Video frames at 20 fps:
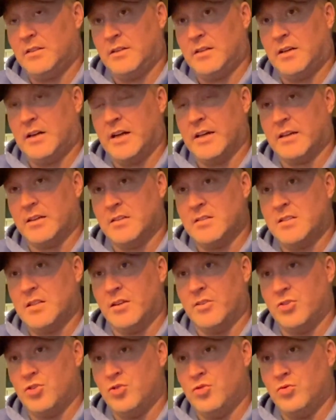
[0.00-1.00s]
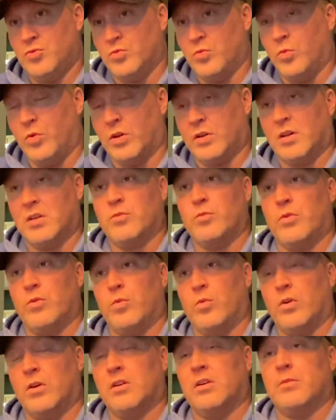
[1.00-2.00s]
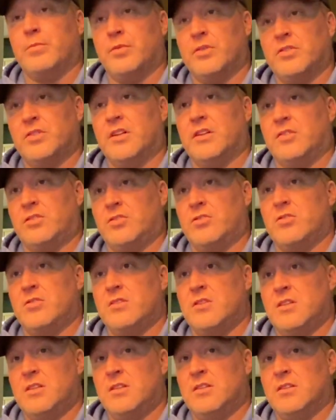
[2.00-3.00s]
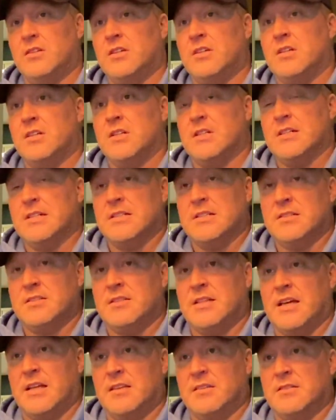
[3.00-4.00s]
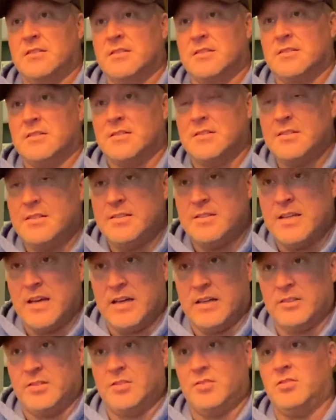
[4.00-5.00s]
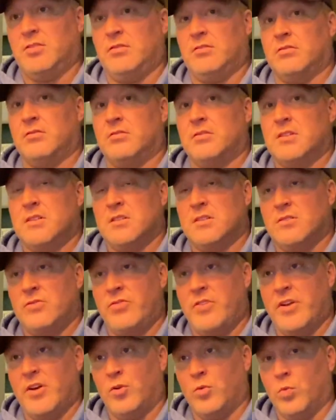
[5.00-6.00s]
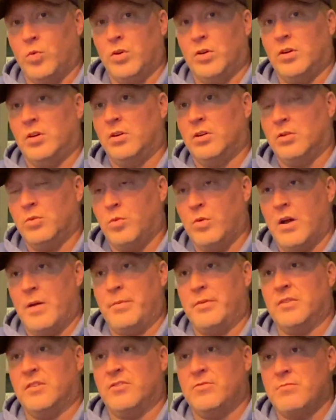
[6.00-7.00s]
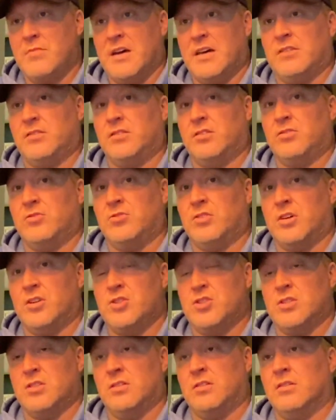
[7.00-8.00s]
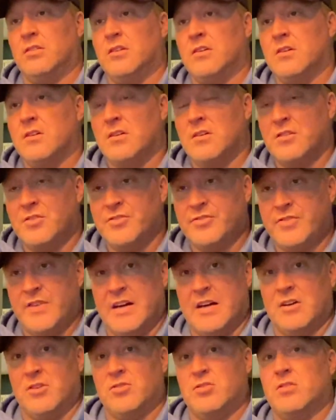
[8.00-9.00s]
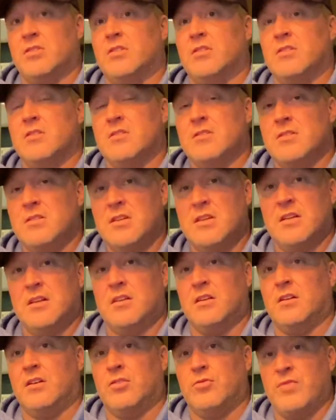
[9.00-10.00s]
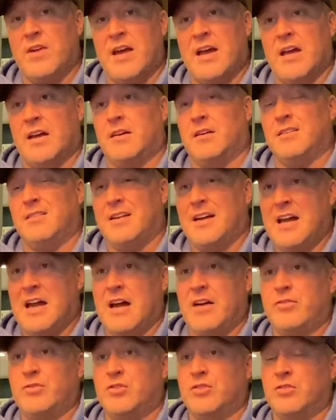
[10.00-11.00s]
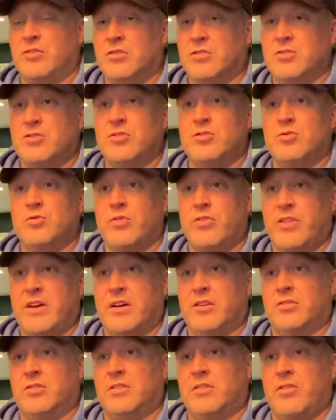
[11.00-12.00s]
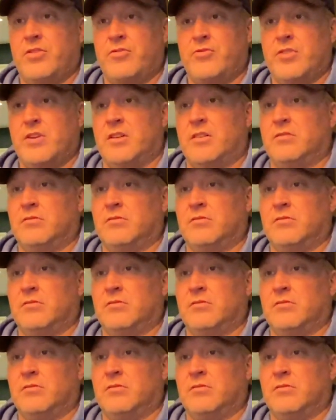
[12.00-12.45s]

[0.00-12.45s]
I can tell you with 100% certainty that yes, there were weapons of mass destruction found in Iraq after 2003.